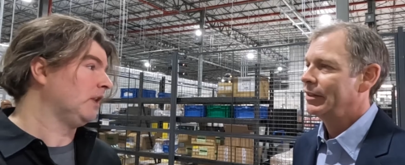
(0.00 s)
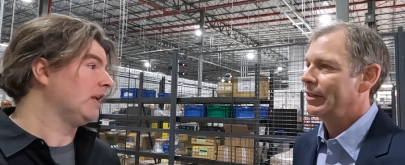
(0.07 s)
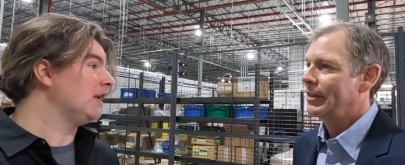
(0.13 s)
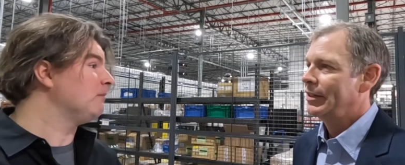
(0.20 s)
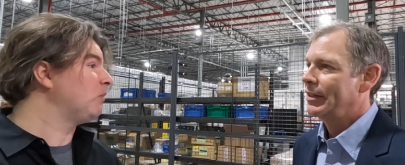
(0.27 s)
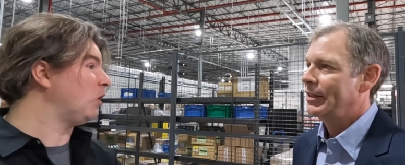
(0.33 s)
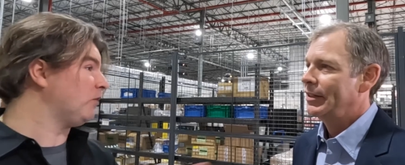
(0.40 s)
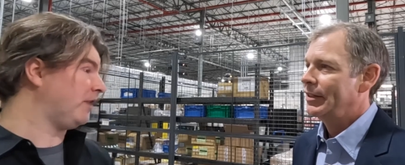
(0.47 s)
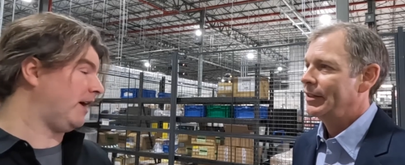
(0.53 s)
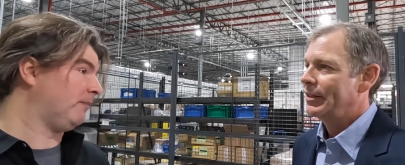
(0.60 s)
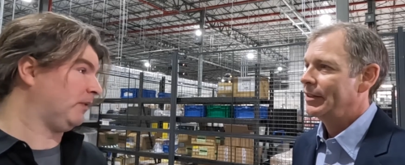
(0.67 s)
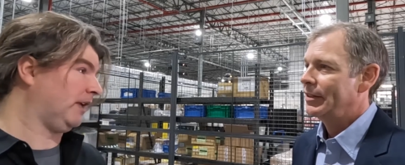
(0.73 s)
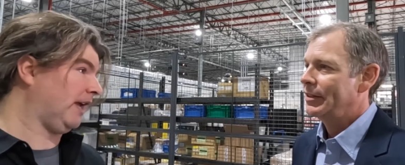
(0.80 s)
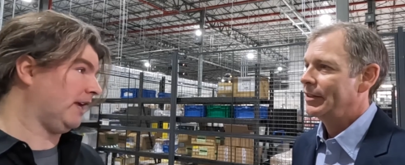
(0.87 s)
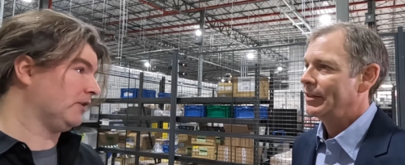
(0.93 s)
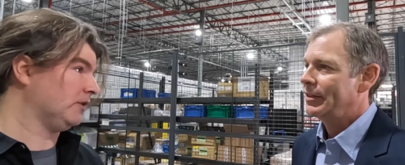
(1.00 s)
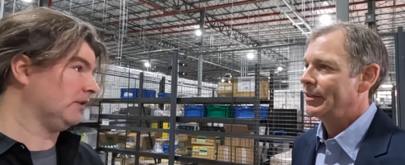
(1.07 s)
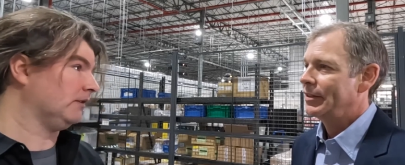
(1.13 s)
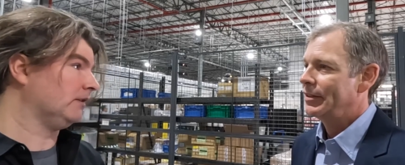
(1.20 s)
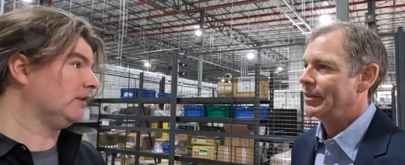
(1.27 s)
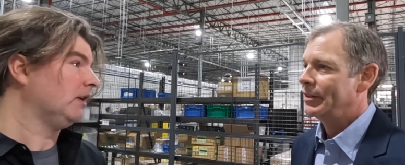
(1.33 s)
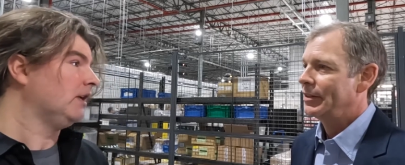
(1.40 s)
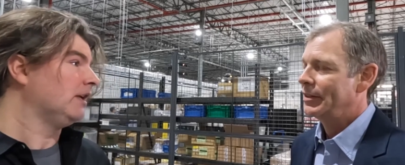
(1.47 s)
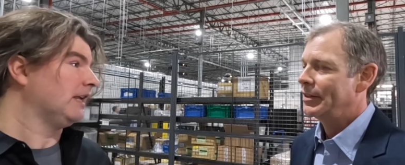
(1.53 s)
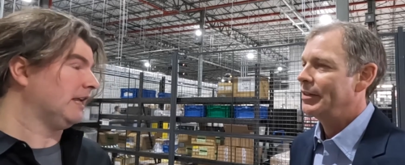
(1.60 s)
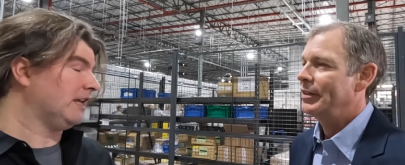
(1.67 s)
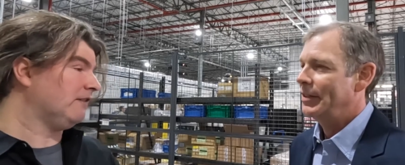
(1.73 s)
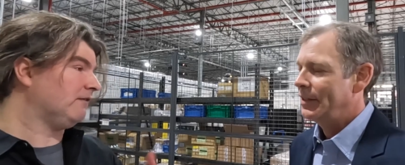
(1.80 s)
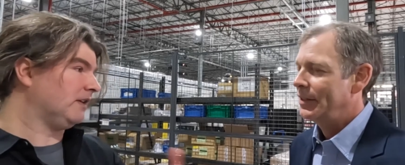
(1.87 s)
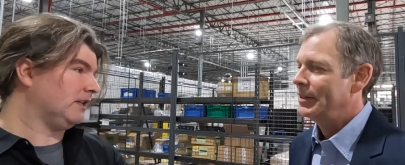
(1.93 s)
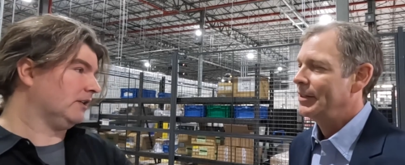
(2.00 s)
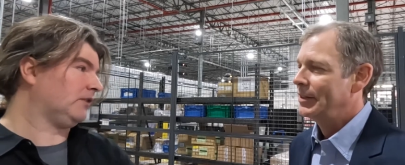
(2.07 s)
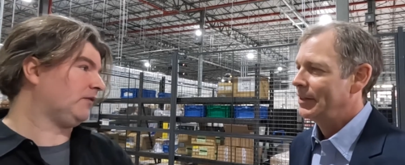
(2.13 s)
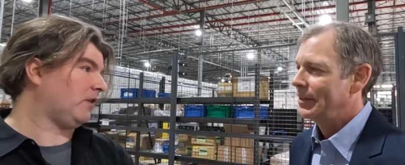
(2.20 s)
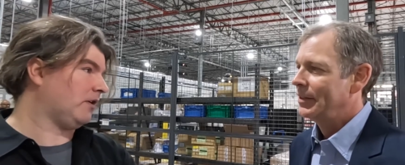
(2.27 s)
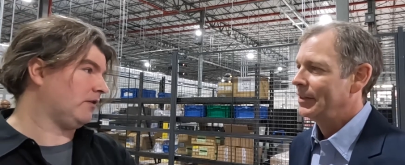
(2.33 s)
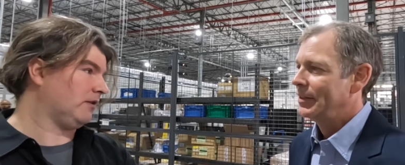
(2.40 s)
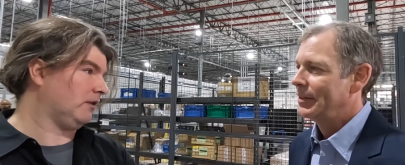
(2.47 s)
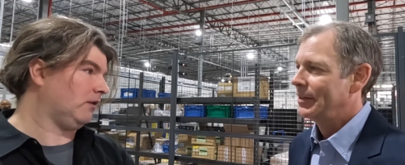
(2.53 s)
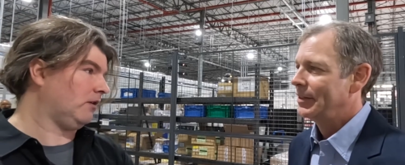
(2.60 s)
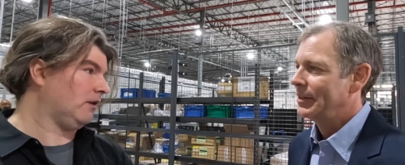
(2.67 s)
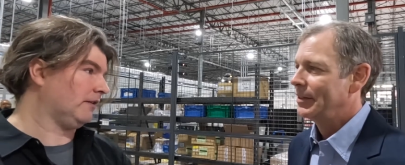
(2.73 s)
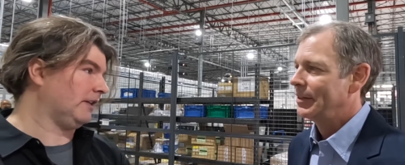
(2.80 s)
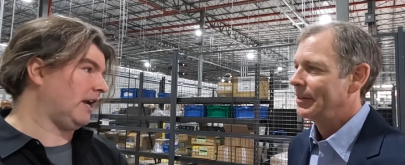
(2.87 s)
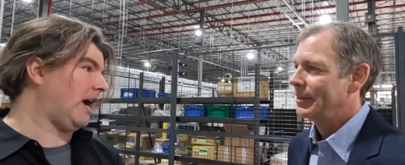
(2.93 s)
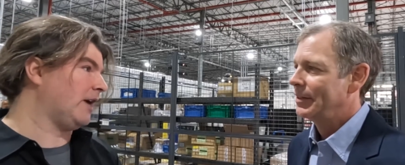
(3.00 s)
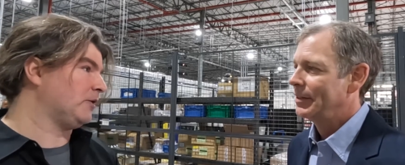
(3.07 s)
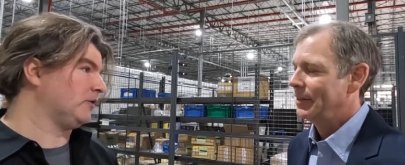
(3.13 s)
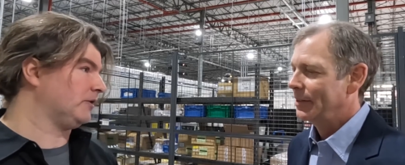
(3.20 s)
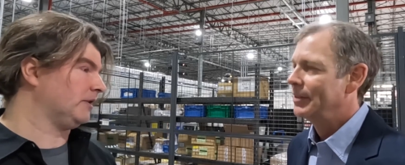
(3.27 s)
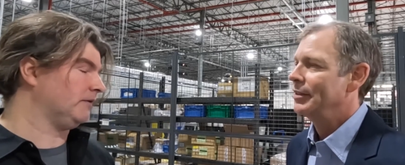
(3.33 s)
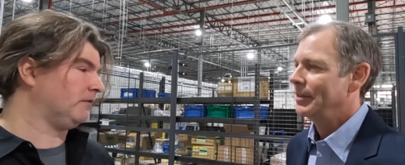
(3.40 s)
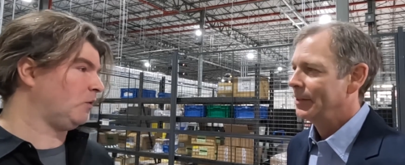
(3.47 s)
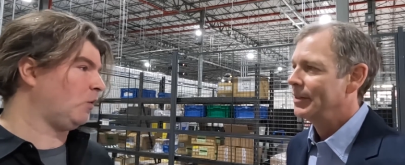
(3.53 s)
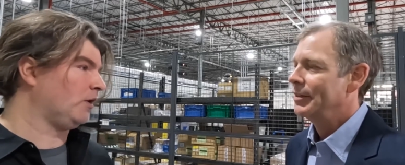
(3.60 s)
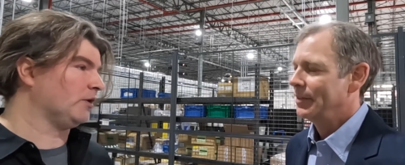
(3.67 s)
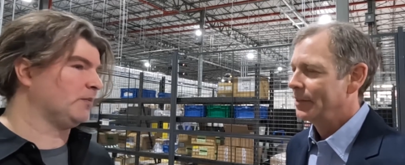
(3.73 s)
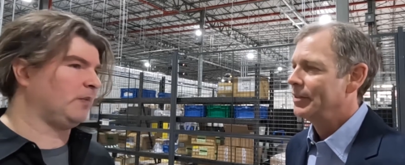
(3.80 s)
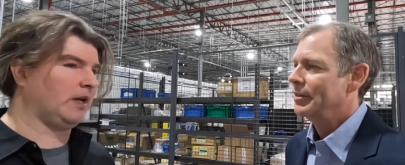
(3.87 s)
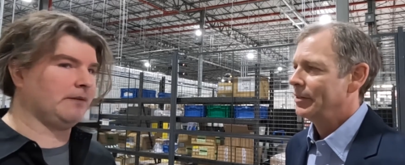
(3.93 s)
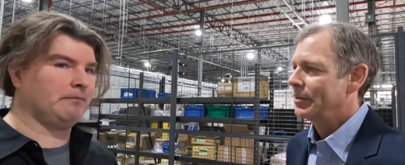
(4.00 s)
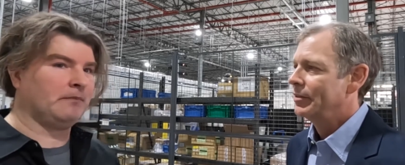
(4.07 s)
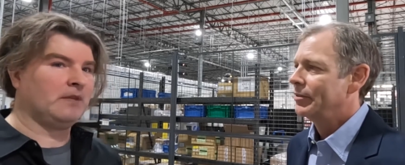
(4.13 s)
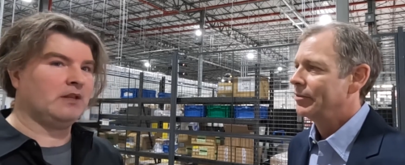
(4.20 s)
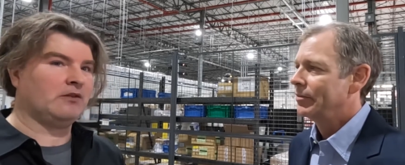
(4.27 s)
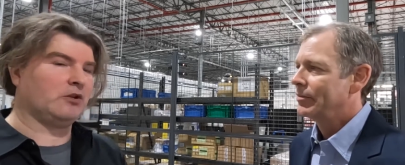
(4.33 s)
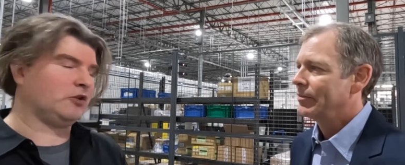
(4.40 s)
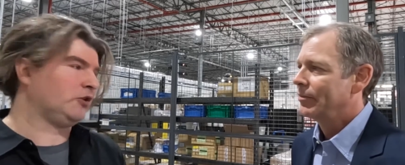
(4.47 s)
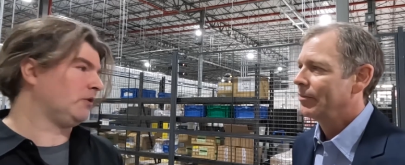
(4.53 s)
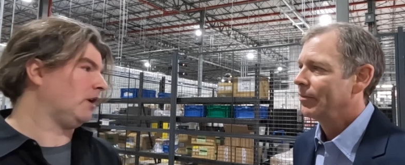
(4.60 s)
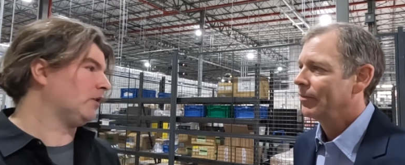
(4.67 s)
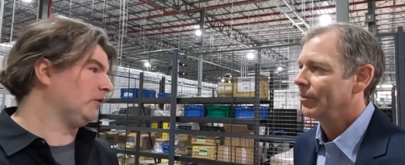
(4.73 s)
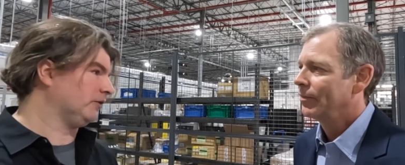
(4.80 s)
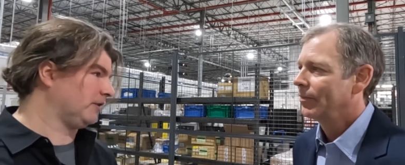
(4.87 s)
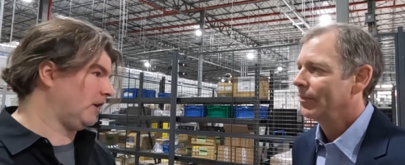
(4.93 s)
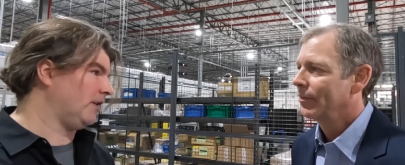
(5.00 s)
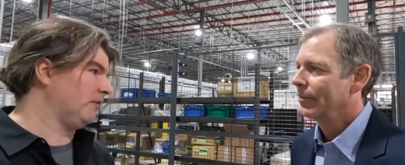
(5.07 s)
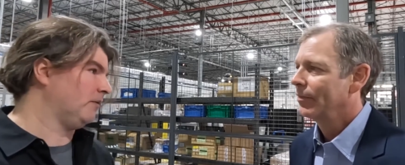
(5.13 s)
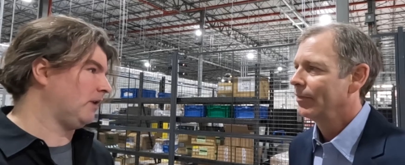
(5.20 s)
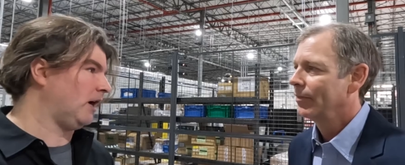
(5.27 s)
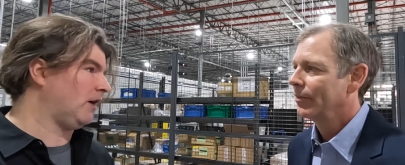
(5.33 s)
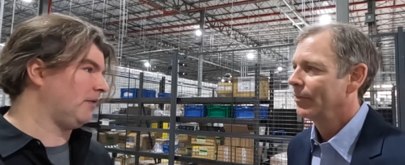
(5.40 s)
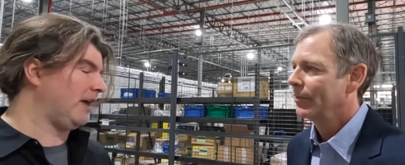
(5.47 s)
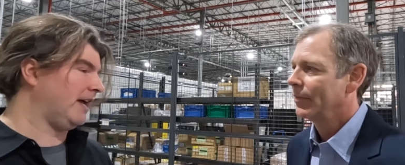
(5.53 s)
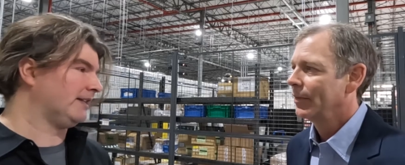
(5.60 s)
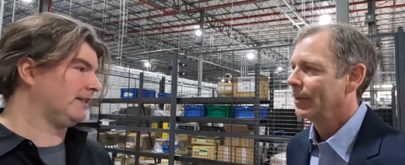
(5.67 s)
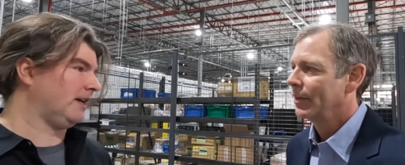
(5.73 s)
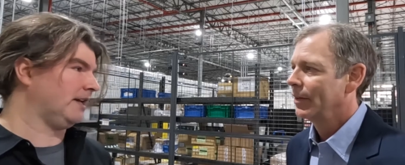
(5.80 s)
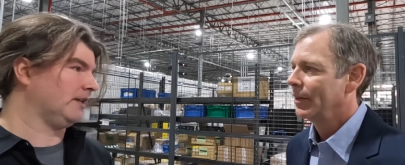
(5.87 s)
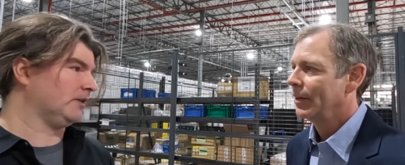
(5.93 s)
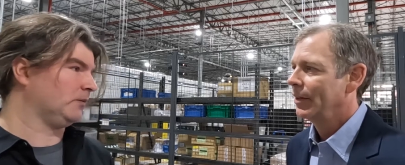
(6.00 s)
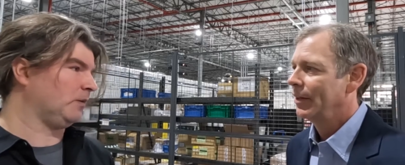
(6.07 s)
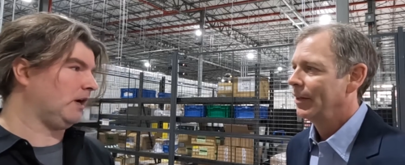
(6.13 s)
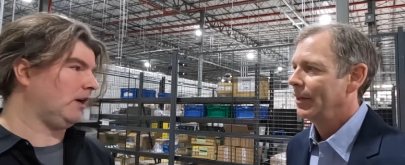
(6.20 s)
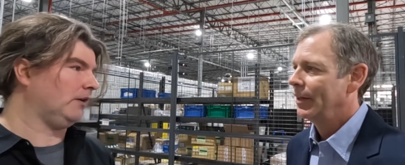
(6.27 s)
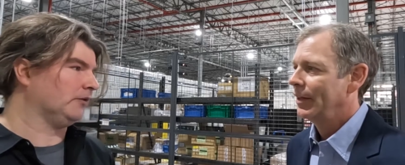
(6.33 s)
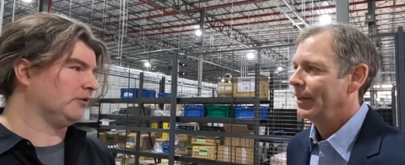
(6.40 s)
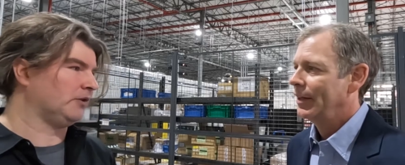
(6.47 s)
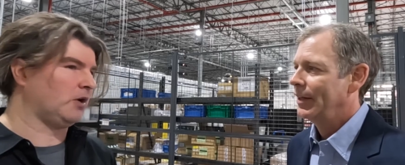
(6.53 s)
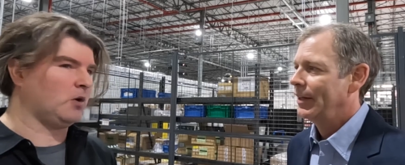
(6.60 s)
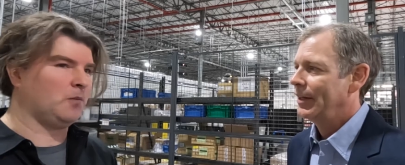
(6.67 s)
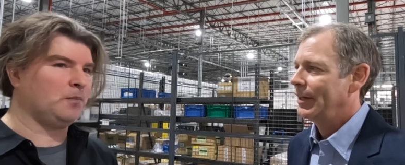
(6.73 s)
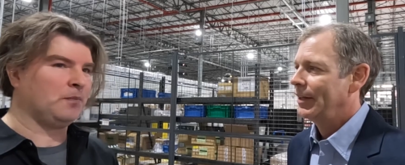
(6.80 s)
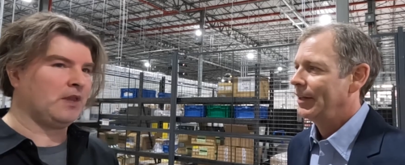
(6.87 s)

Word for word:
Speaker 1: in both applications. E V is farther along than hydrogen, of course, but there's struggles on on that side as well. So,